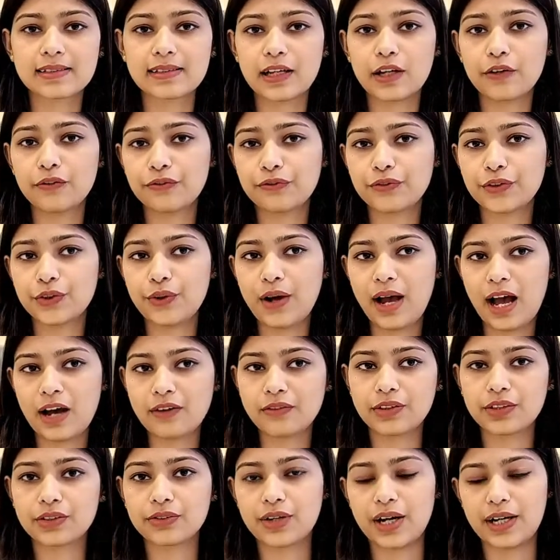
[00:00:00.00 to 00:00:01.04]
if you
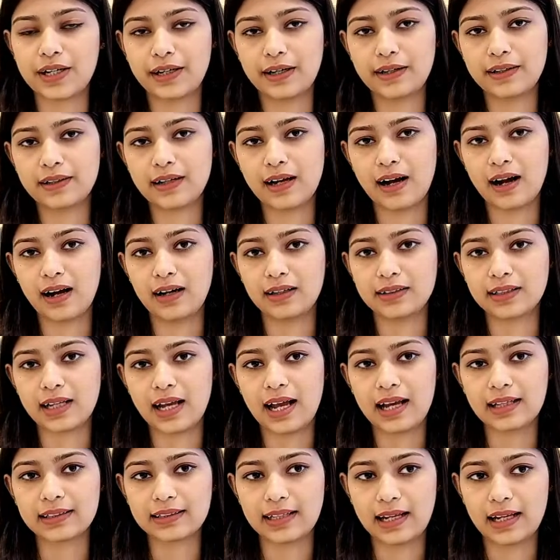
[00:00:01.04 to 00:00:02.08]
have a credit card,
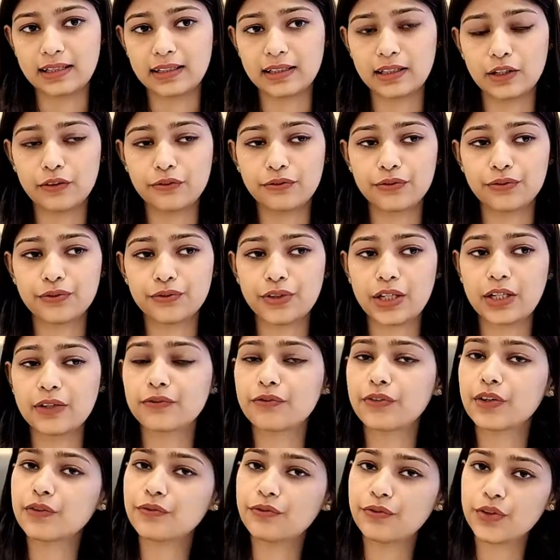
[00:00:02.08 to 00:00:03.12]
then if
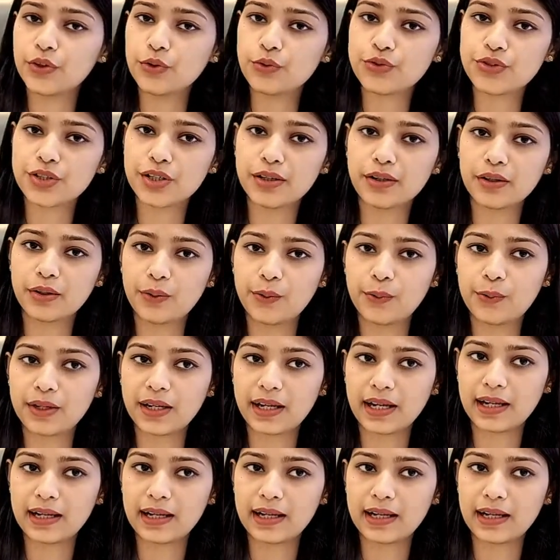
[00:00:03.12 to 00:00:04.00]
in future you